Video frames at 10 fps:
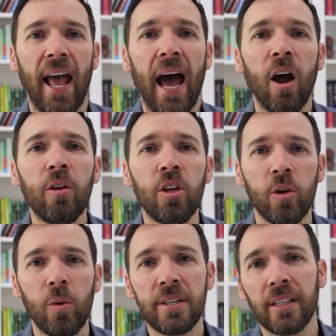How do
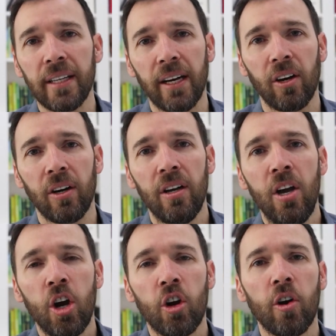you, as a leader,
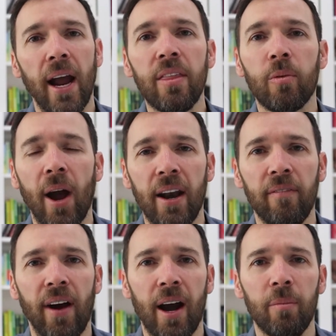create the right
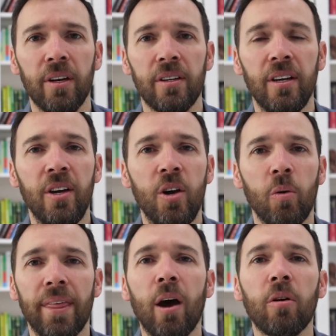environment
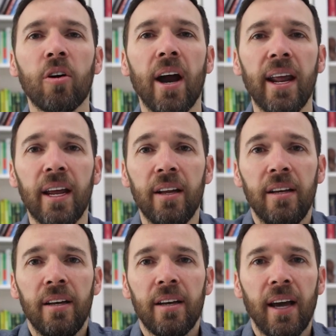without
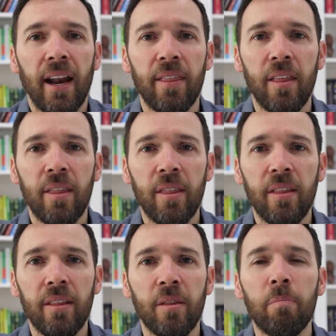creating kind of
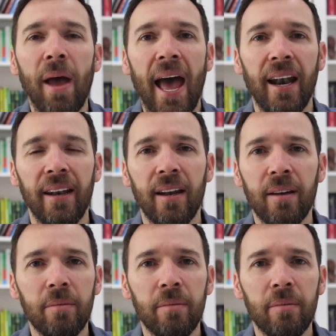the bad